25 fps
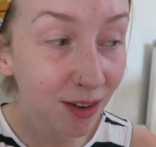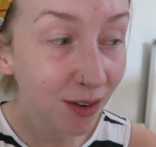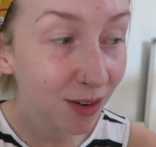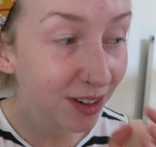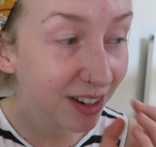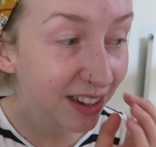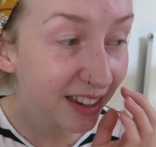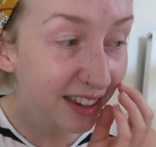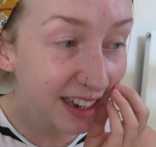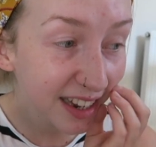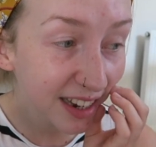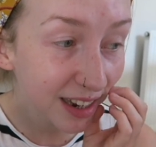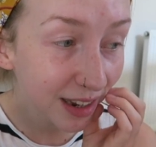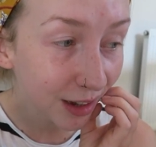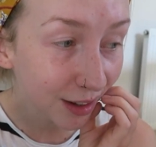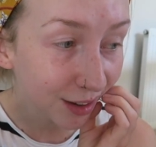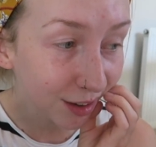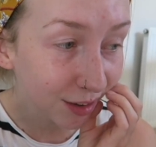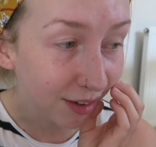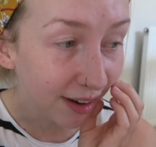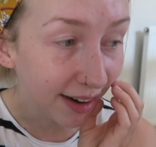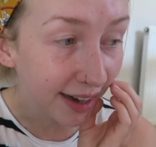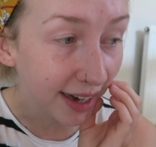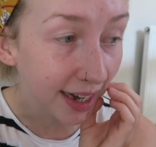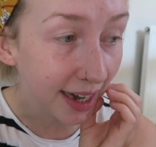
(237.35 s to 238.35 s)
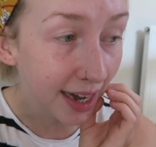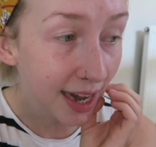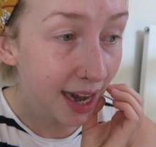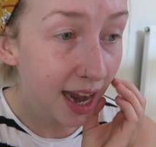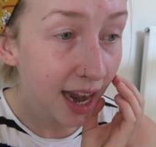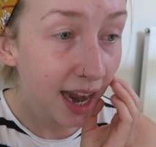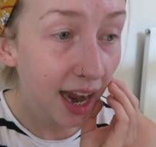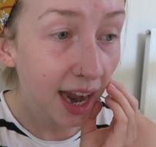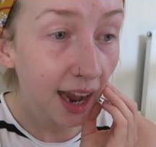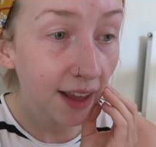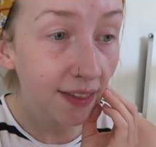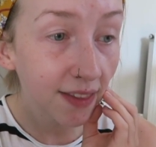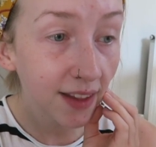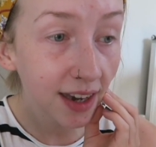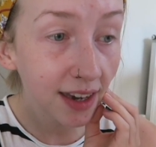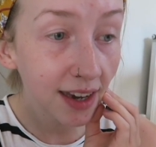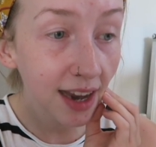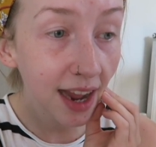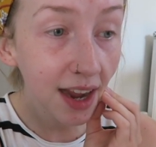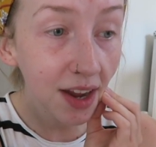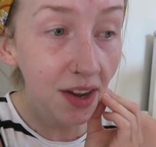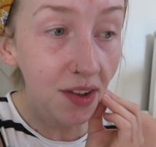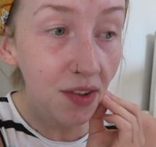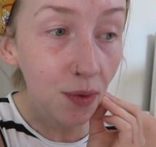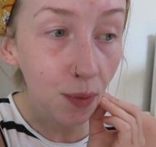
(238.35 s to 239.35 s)
along to sensory. And then
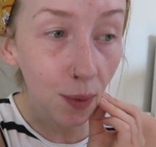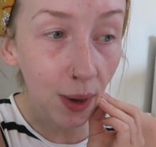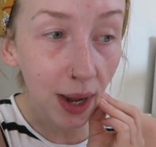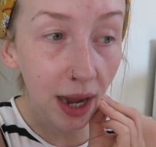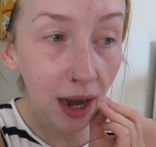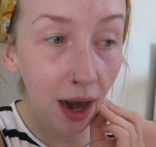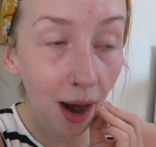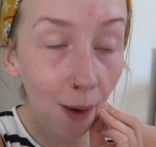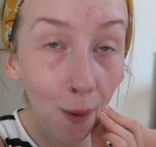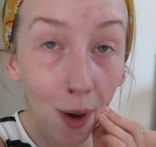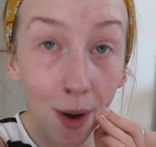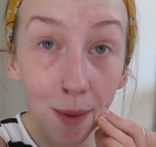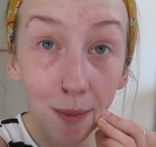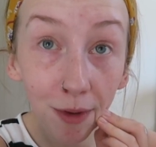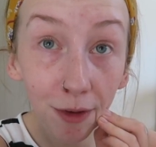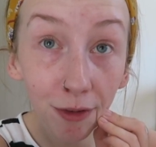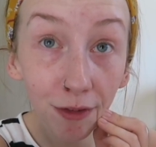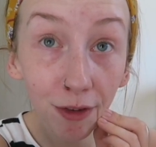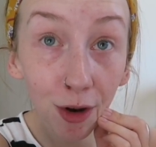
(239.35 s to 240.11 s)
next week I won't be